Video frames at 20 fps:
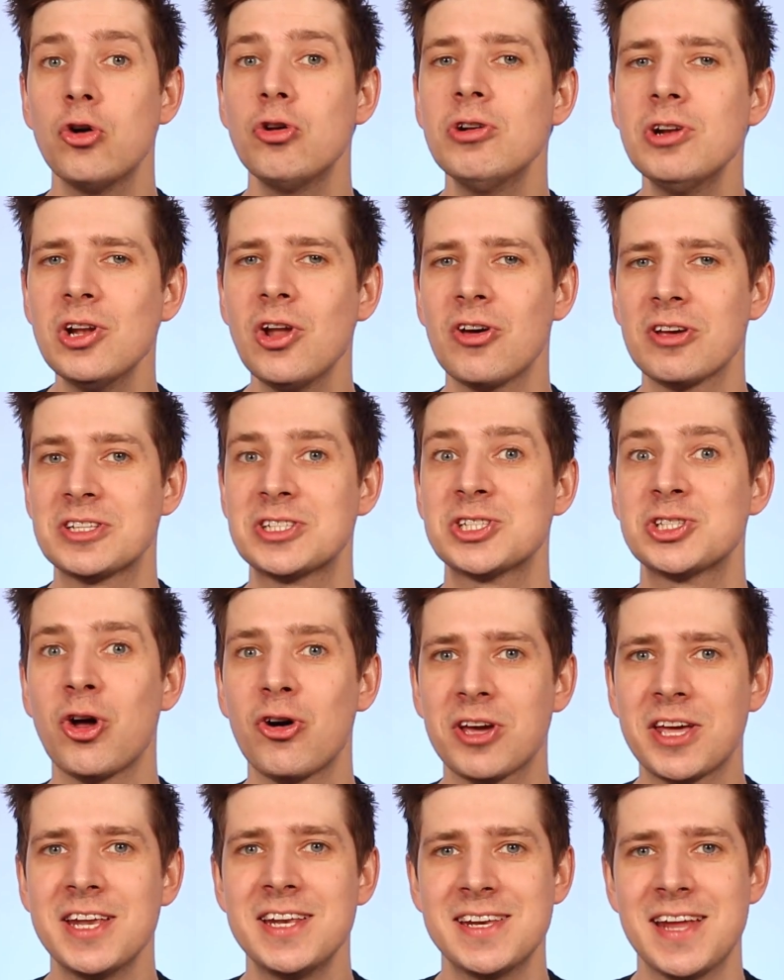Unlike
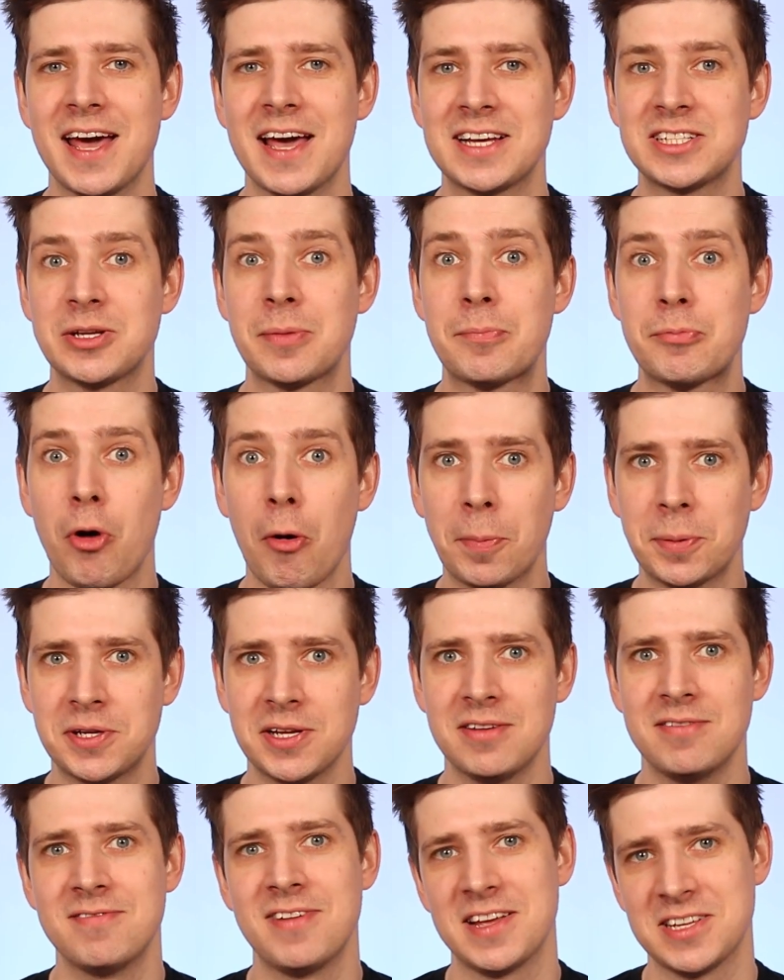stock index and
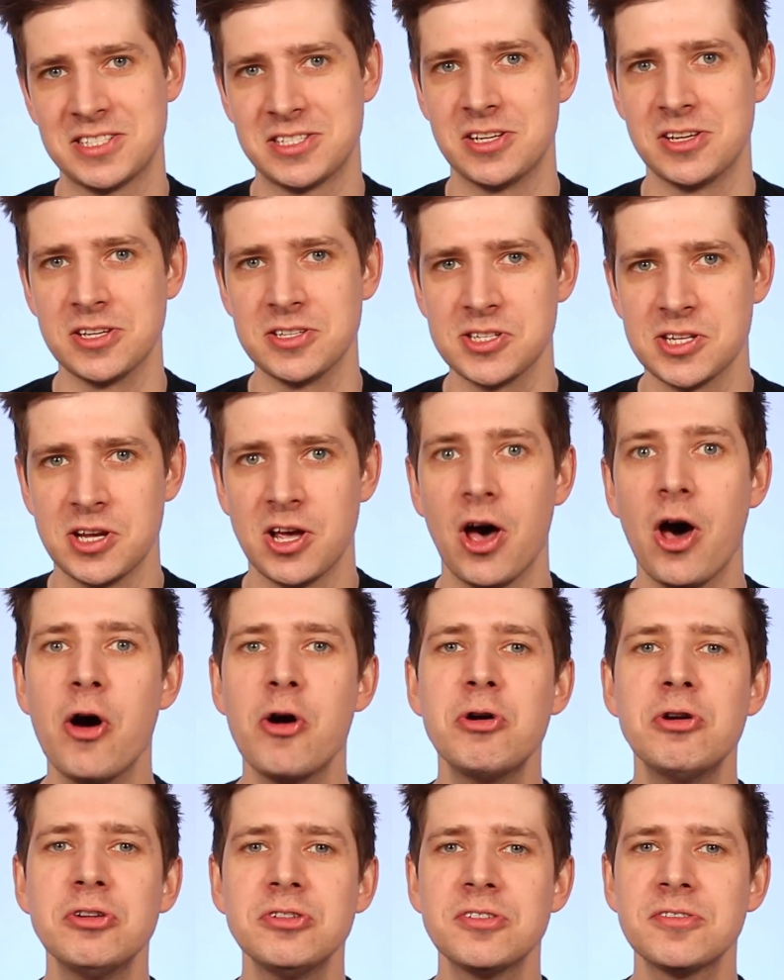property investors,
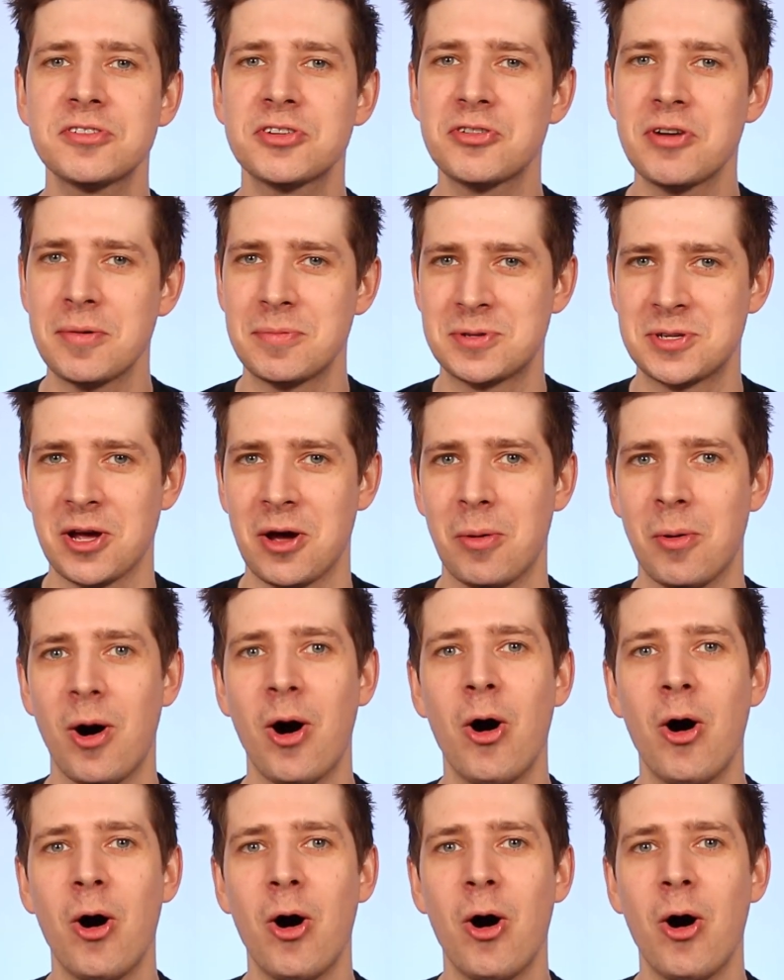owners of crypto